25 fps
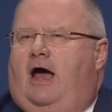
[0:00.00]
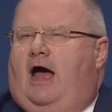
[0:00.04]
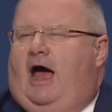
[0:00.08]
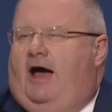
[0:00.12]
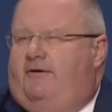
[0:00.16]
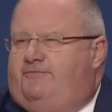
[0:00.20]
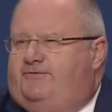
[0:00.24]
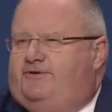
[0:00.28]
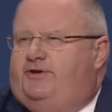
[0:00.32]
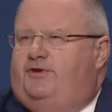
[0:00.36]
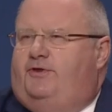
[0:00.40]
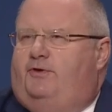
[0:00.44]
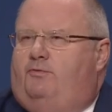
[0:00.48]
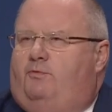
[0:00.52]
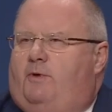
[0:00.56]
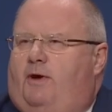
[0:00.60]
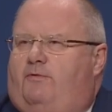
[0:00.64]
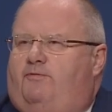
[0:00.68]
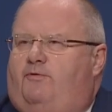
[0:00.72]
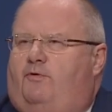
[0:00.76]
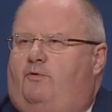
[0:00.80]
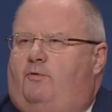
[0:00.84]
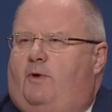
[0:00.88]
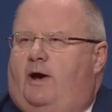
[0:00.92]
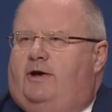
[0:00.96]
After the
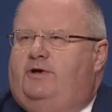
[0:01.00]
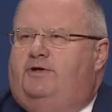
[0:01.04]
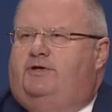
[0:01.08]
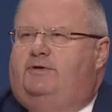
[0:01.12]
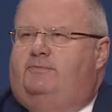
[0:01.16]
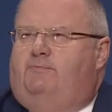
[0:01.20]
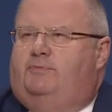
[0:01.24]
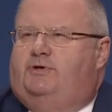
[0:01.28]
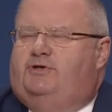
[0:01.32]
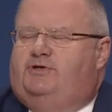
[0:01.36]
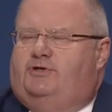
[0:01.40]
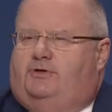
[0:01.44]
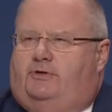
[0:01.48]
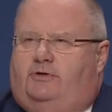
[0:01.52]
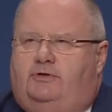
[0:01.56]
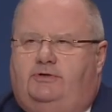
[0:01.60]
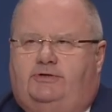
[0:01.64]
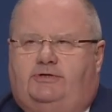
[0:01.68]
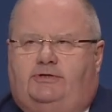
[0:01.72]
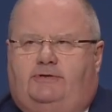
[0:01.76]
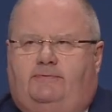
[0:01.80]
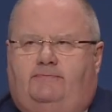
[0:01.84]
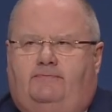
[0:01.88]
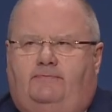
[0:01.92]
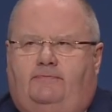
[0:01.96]
referendum
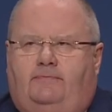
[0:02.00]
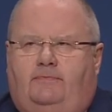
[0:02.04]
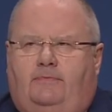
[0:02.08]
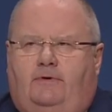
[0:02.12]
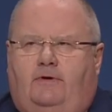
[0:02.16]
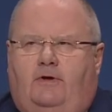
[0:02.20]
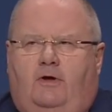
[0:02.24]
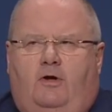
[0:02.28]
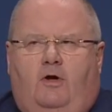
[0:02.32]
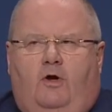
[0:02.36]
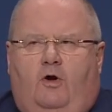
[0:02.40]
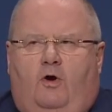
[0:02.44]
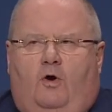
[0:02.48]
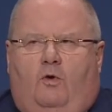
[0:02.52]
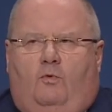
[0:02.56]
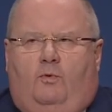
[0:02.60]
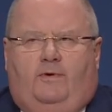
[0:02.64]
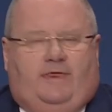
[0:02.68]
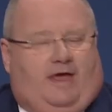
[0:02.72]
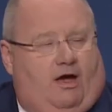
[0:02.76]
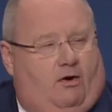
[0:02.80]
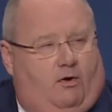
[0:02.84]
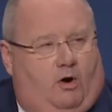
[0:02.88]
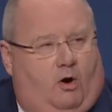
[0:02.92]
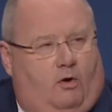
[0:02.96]
result,
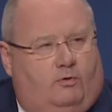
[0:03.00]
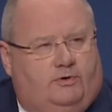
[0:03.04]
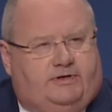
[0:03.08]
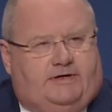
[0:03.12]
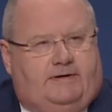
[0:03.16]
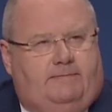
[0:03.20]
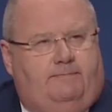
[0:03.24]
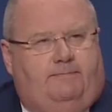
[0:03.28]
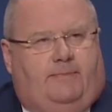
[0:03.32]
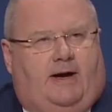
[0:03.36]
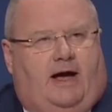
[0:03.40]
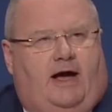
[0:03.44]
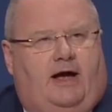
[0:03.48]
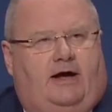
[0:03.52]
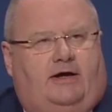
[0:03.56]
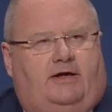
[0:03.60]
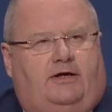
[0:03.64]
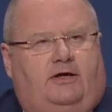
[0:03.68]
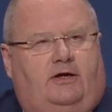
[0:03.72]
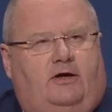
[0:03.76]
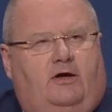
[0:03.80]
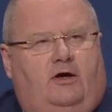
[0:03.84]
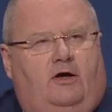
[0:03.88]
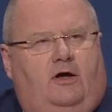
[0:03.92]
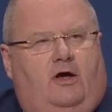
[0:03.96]
without holding back
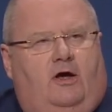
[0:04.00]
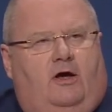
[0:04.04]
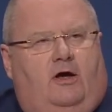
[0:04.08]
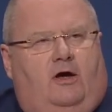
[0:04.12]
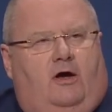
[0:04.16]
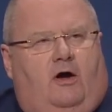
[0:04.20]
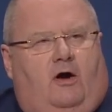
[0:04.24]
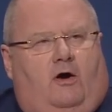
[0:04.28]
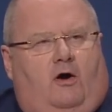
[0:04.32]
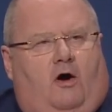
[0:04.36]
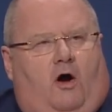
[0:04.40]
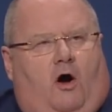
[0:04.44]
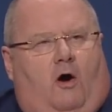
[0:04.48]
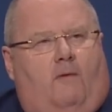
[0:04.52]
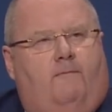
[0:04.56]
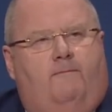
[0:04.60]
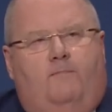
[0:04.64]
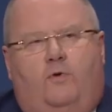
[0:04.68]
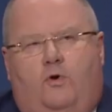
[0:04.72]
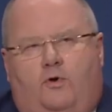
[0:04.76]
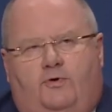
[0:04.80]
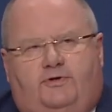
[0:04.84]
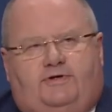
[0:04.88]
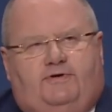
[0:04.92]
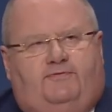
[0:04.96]
on
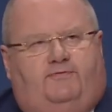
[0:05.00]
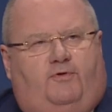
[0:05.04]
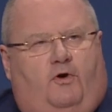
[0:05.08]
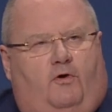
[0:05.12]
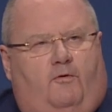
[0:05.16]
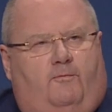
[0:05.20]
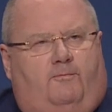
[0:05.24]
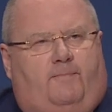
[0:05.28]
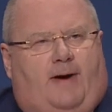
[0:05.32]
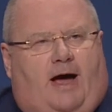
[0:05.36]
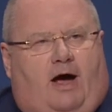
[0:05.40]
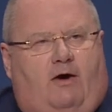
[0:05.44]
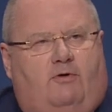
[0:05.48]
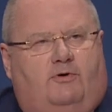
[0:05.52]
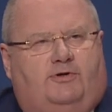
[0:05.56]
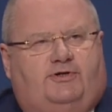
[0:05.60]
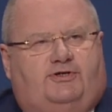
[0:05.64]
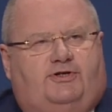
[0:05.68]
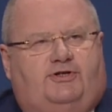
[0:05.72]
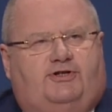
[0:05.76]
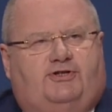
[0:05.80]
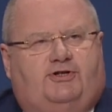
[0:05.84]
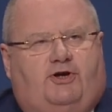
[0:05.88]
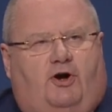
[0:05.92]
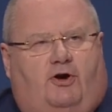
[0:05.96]
more devolved powers
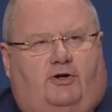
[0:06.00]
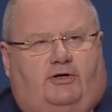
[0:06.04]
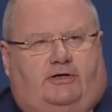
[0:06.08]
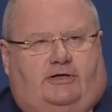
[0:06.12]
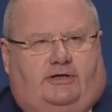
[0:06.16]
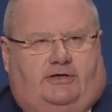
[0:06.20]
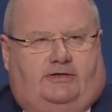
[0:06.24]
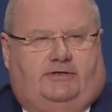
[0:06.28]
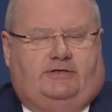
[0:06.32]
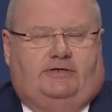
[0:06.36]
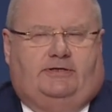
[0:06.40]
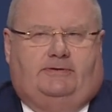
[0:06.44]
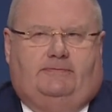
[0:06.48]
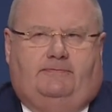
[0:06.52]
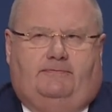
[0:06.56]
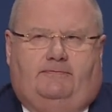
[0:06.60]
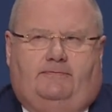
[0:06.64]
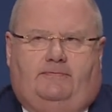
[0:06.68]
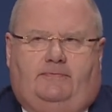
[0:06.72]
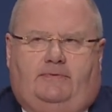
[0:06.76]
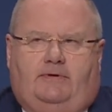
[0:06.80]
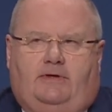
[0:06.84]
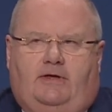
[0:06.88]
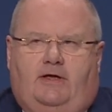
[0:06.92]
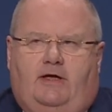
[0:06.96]
to Scotland,
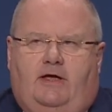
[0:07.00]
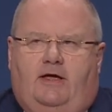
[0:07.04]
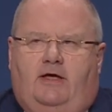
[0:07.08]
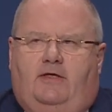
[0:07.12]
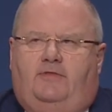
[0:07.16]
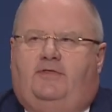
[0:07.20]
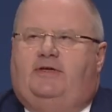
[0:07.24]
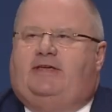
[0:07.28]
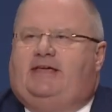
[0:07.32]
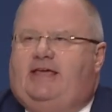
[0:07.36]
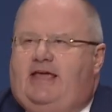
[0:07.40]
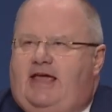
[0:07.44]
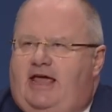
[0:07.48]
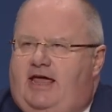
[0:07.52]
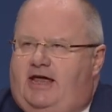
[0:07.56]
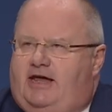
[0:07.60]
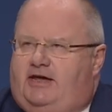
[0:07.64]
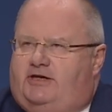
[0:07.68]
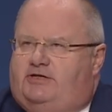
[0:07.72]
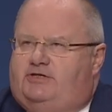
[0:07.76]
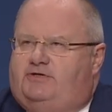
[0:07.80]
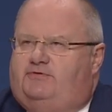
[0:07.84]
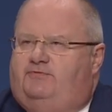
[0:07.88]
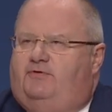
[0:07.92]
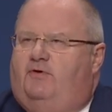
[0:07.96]
the
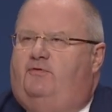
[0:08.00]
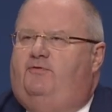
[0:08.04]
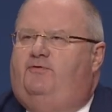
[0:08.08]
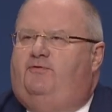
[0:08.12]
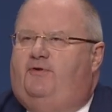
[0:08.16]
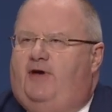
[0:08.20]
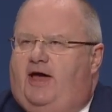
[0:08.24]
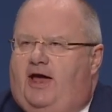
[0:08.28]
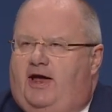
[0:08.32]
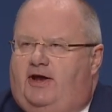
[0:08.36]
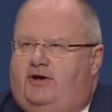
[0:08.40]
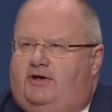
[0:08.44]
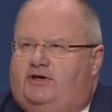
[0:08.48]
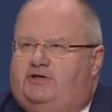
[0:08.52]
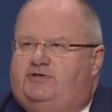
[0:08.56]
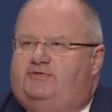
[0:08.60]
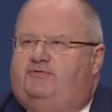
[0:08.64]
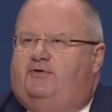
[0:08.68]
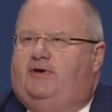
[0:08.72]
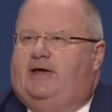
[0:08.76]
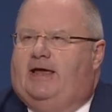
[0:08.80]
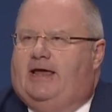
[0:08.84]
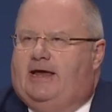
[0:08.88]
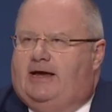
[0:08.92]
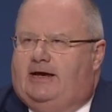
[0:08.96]
case for fairness
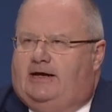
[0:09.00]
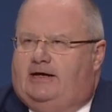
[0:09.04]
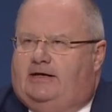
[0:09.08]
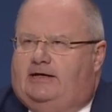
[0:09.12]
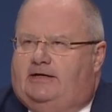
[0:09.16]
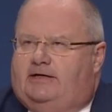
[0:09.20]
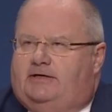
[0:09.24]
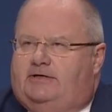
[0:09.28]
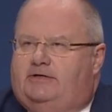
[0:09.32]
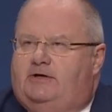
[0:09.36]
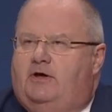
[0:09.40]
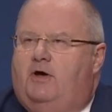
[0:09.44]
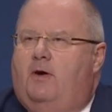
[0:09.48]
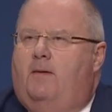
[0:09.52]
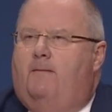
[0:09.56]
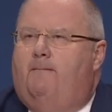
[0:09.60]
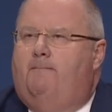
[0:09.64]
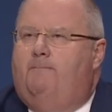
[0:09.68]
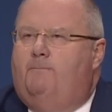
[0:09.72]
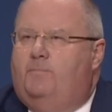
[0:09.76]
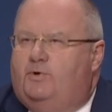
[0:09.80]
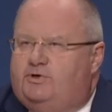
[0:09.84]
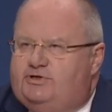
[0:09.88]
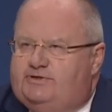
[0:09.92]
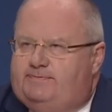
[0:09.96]
for England
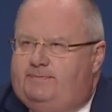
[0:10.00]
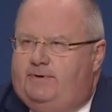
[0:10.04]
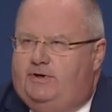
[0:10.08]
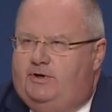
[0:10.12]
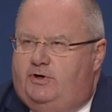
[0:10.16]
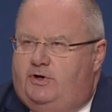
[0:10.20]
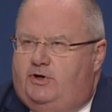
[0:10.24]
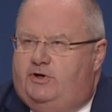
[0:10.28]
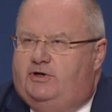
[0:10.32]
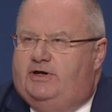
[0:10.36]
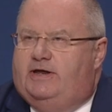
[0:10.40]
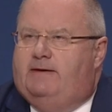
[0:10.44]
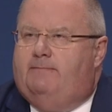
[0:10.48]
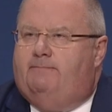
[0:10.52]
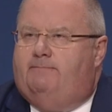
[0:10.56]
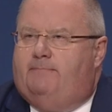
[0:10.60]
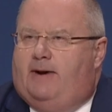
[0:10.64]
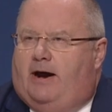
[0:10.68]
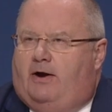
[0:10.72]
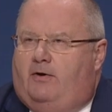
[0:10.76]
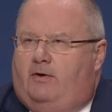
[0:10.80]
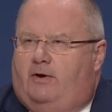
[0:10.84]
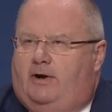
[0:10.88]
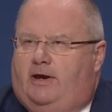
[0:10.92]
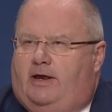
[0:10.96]
must be heard in
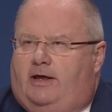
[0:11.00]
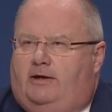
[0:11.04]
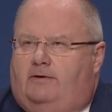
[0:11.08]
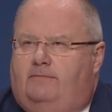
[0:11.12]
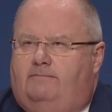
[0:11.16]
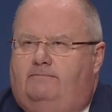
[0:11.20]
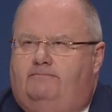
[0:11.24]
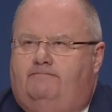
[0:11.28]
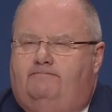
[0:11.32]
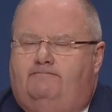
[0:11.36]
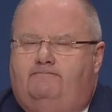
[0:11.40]
parallel.